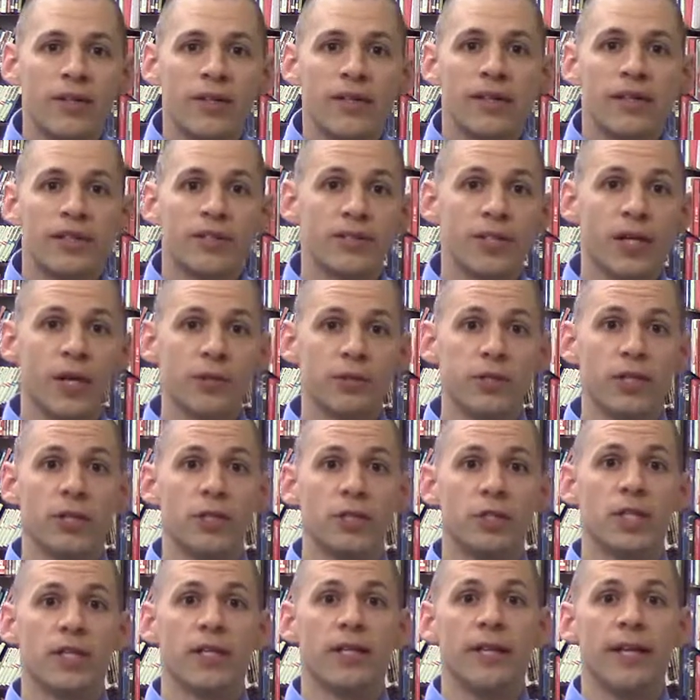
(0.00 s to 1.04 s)
at the sales
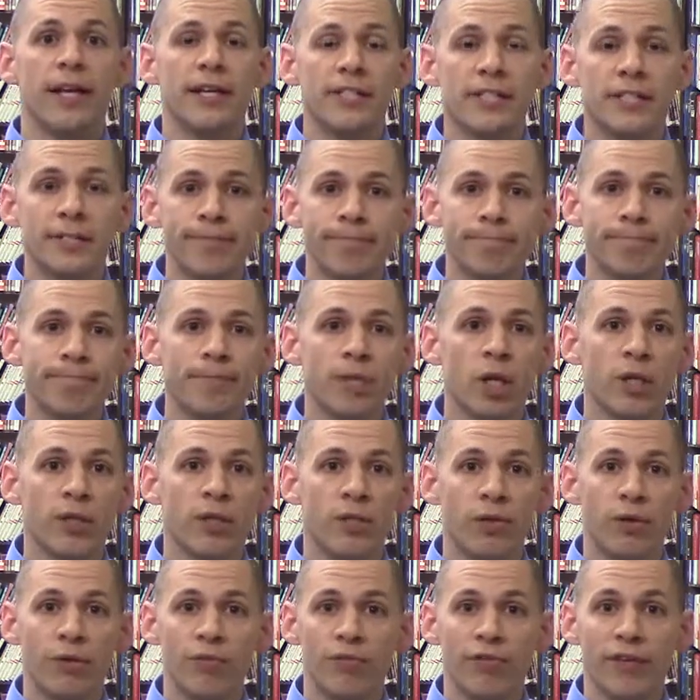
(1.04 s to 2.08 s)
literature collection.
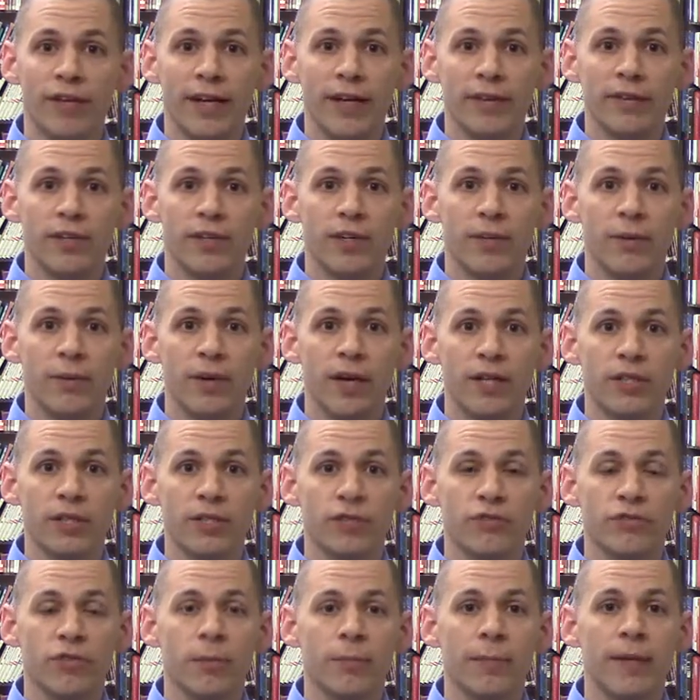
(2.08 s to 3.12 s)
Don't forget that it
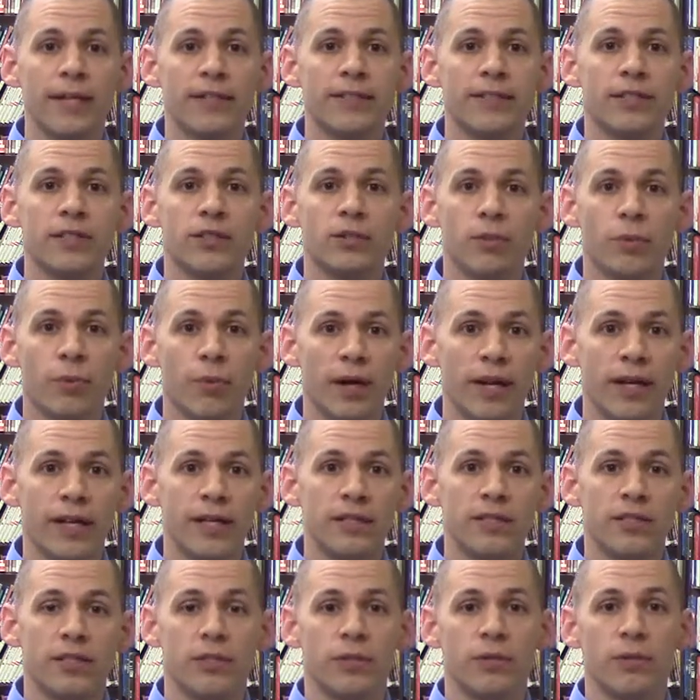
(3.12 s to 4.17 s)
ranges from 1920
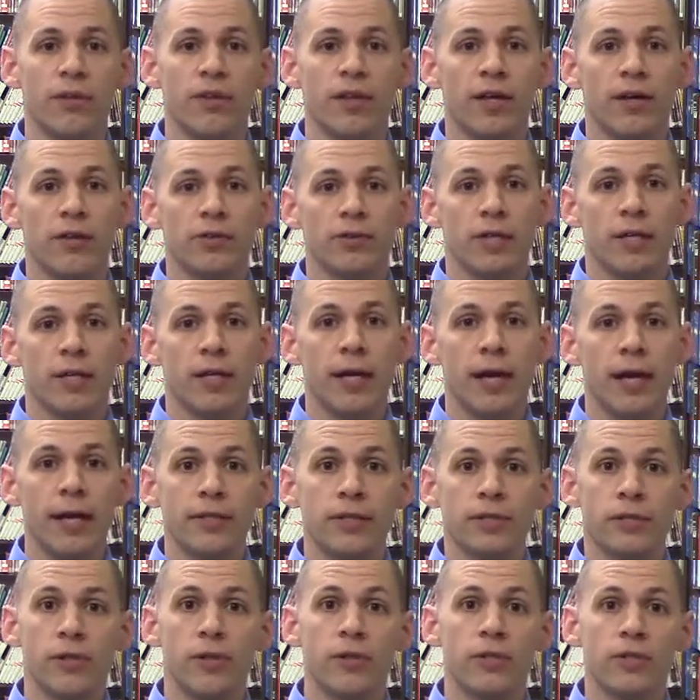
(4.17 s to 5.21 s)
to 2009,
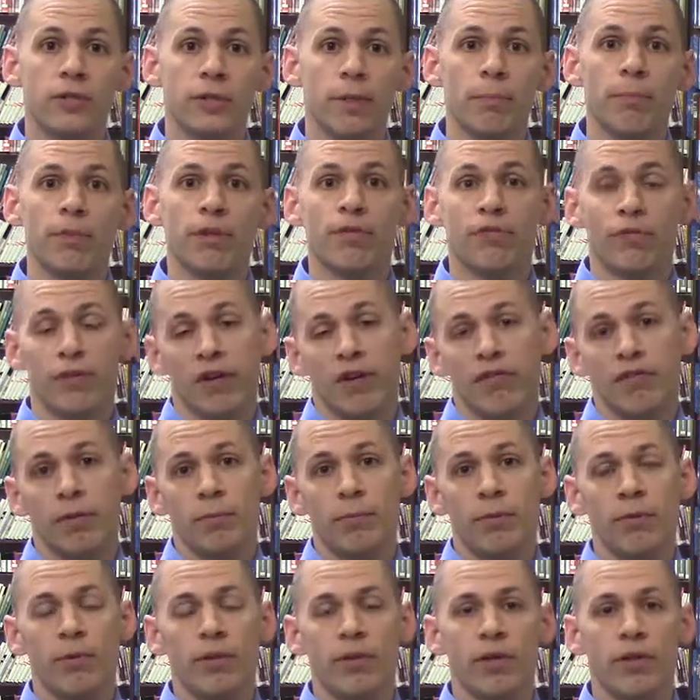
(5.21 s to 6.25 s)
so there's something for every
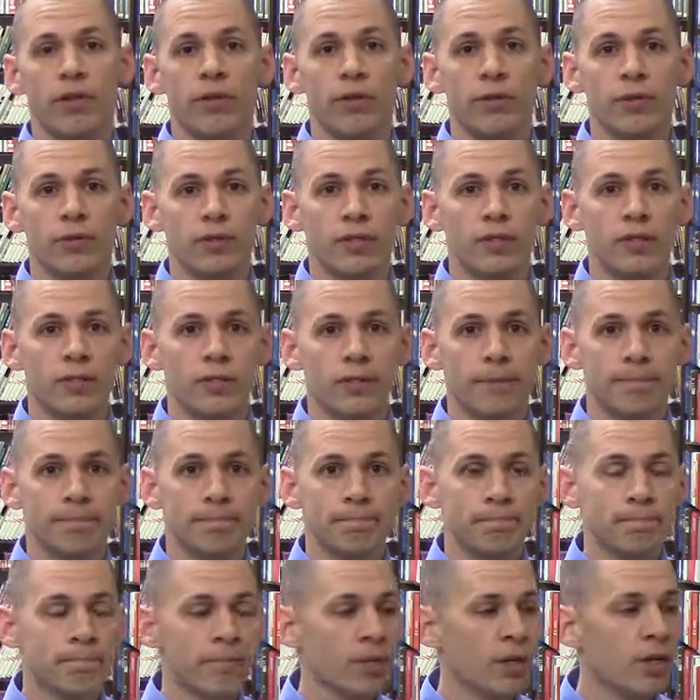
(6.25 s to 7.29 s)
Buick enthusiast.
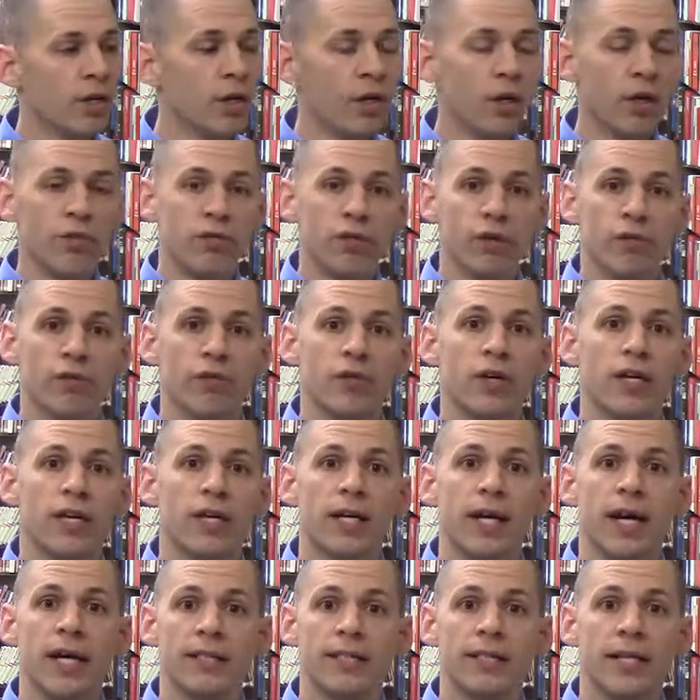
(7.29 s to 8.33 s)
Feel free to
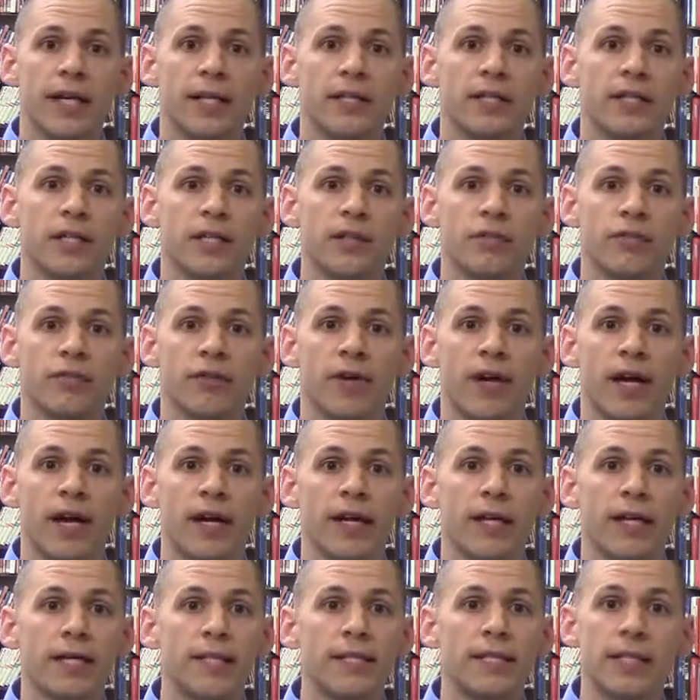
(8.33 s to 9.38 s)
contact us for
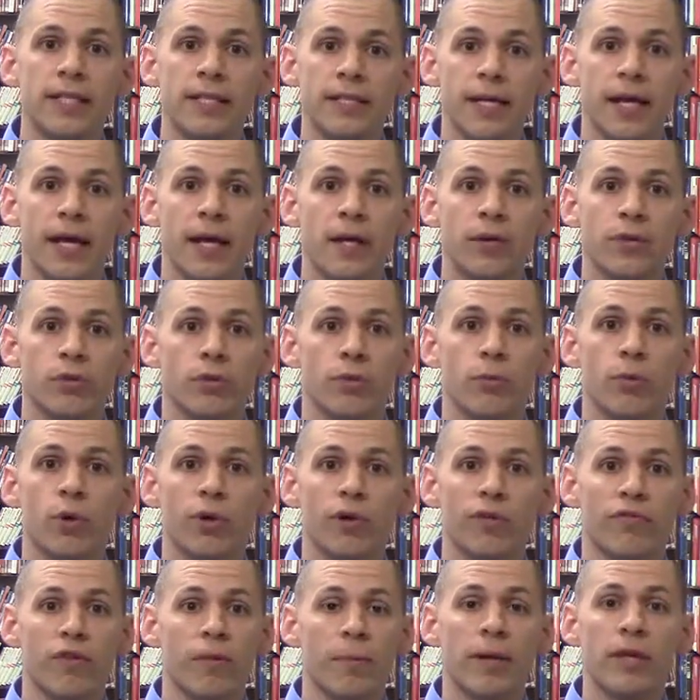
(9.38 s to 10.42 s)
any details or
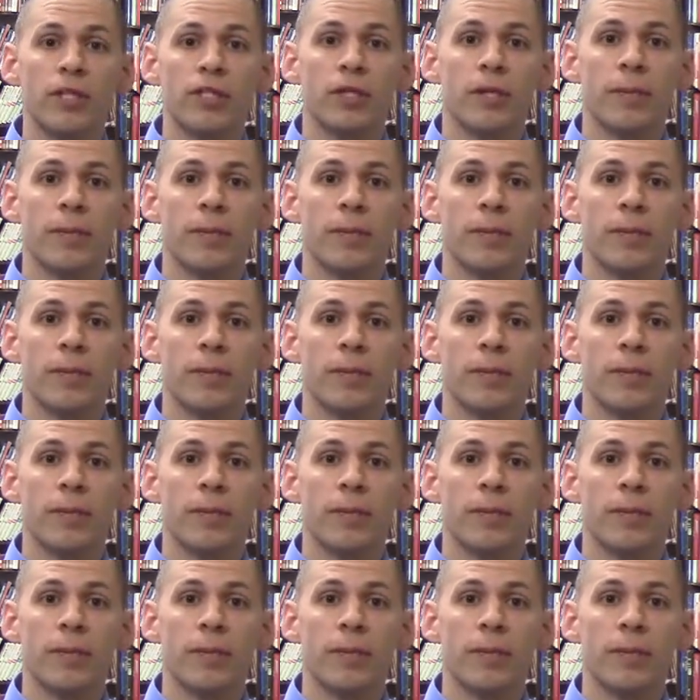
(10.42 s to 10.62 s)
more information